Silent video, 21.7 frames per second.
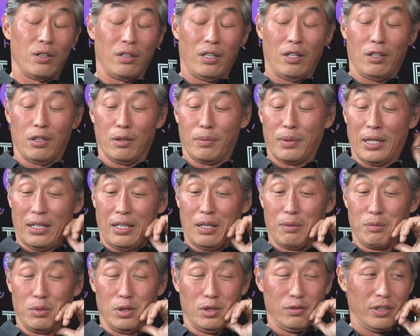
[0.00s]
to hear about the
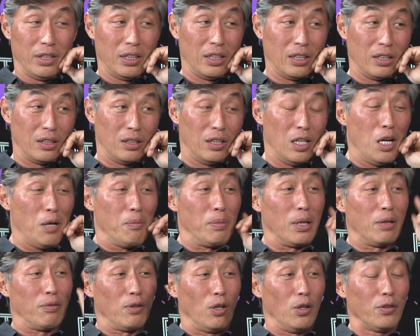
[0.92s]
movie deal.
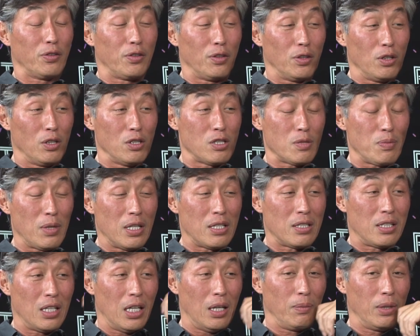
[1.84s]
But also, you spent
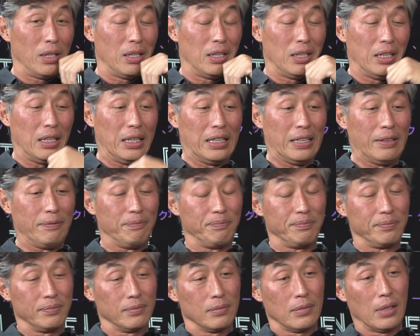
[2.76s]
time
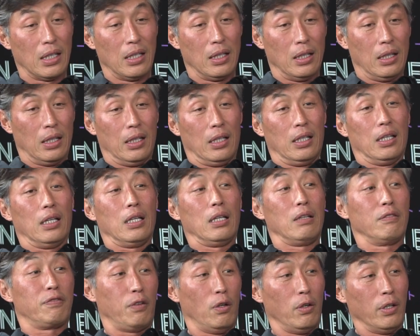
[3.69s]

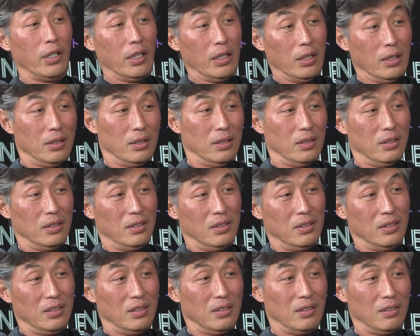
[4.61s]
in Florida,
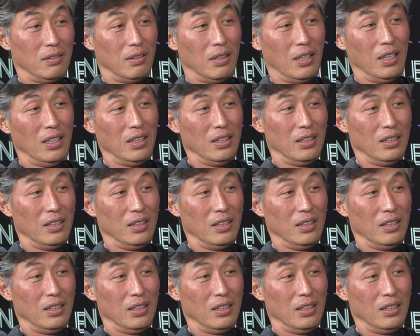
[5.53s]
right?